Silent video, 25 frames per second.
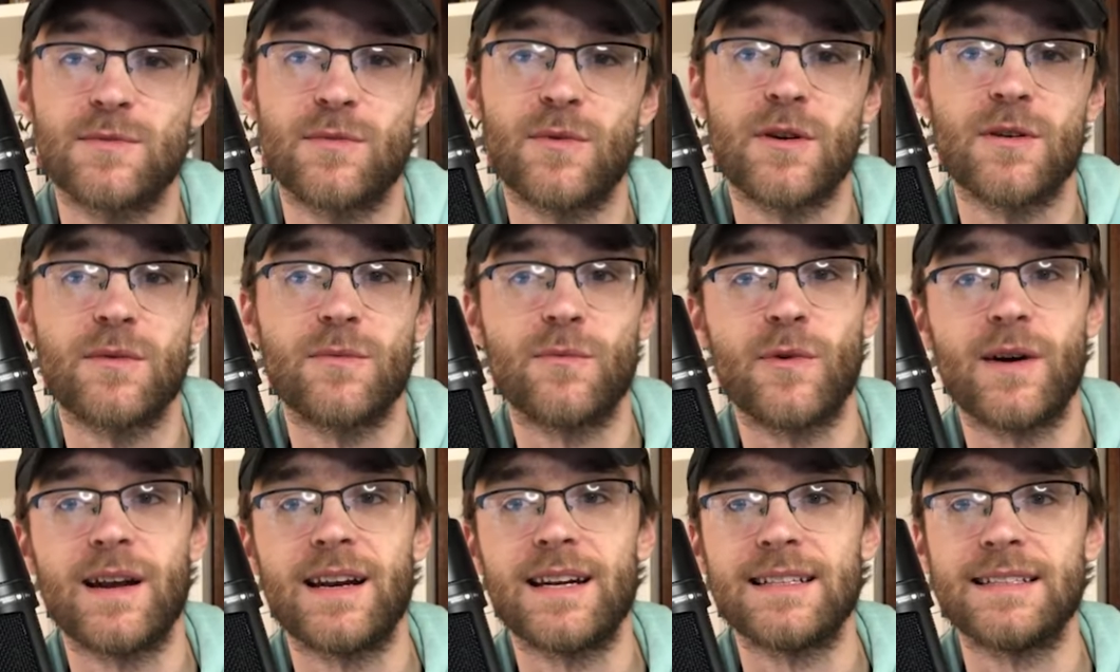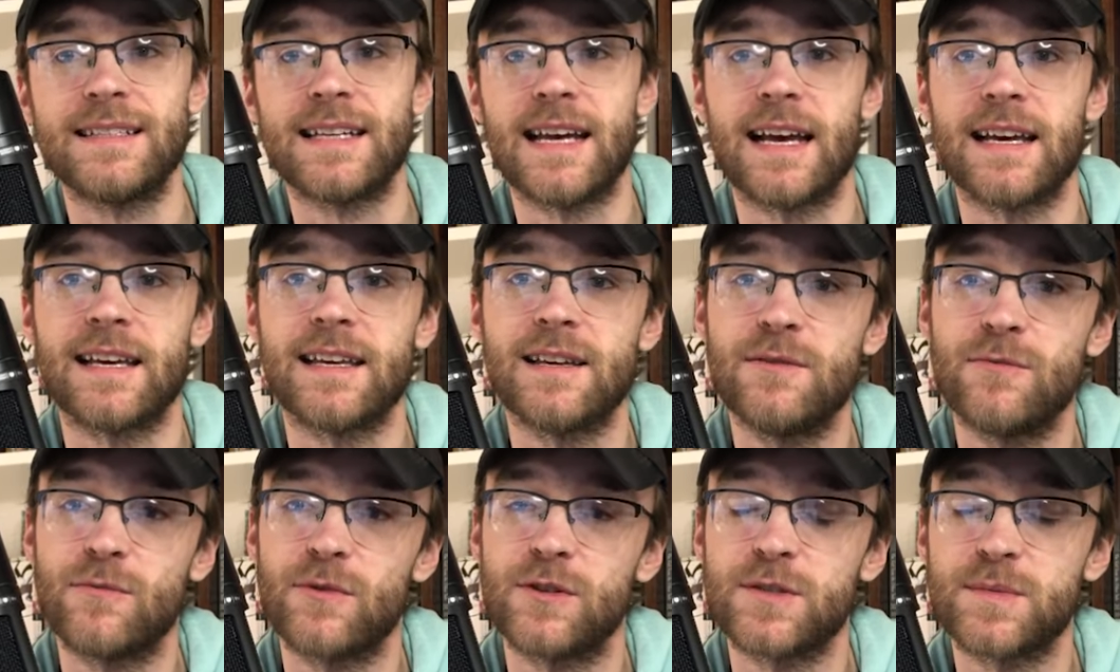one when
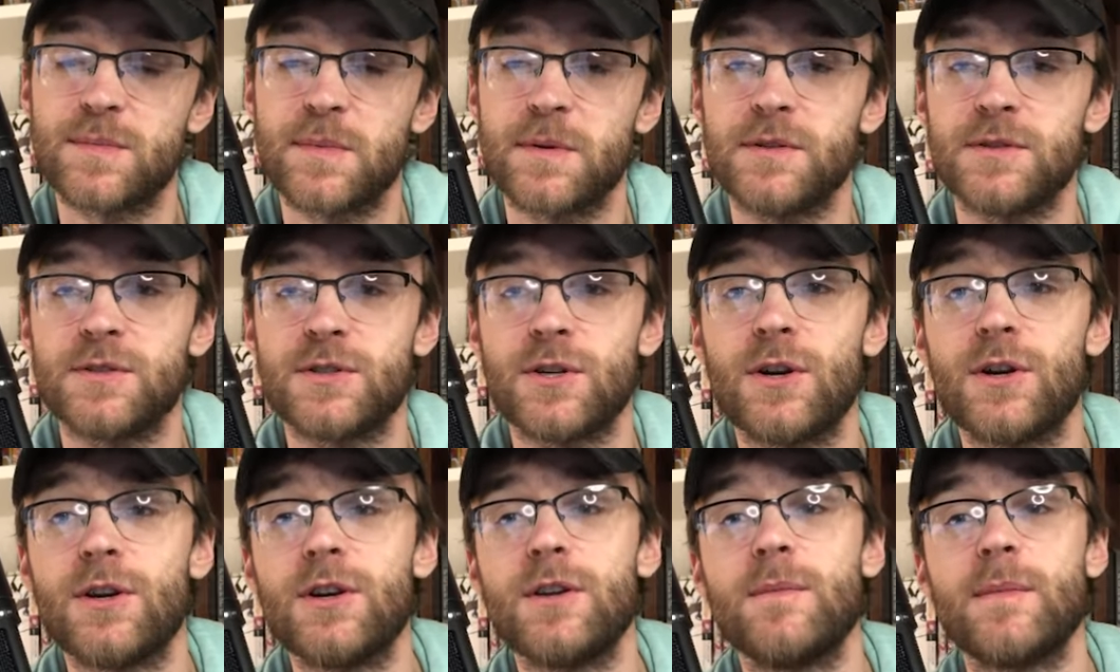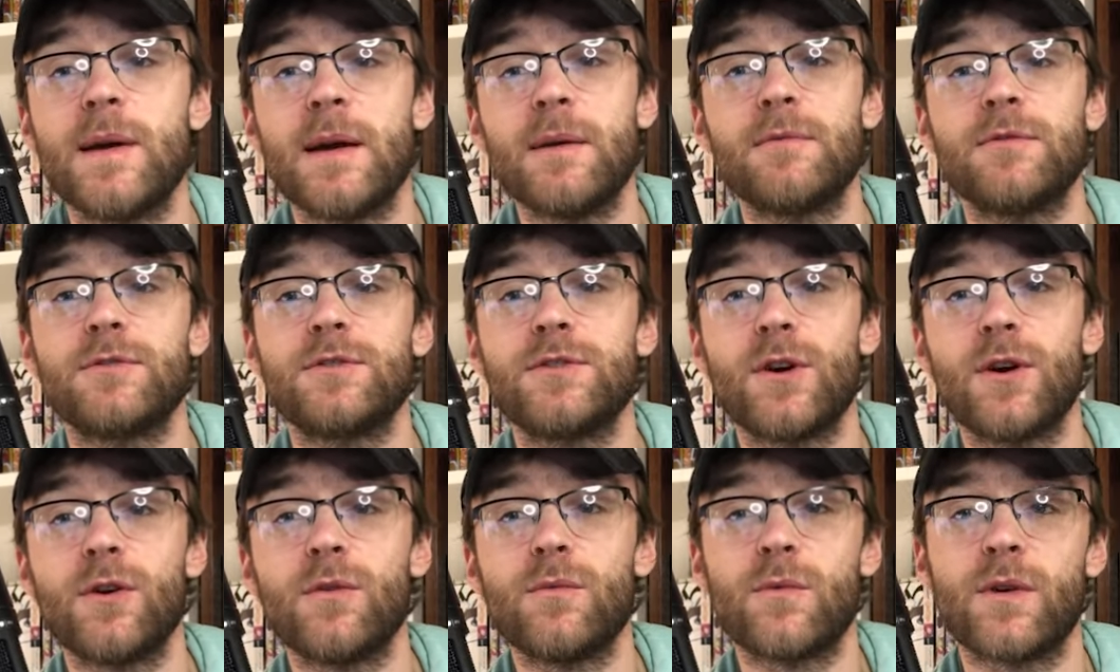attacking once per turn, you may
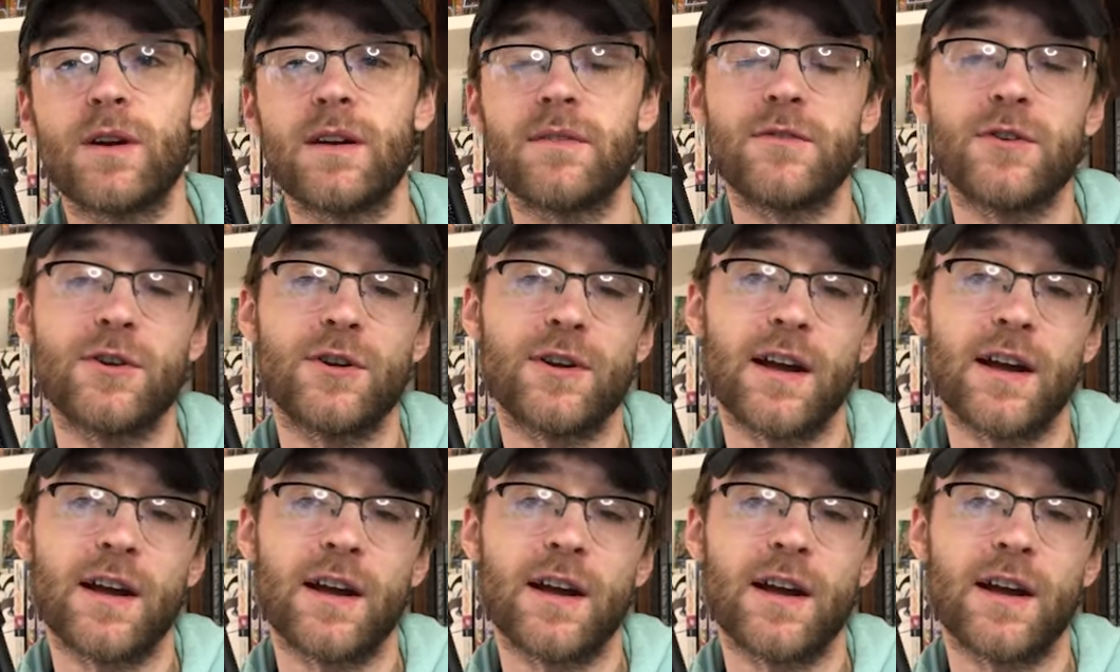return one of your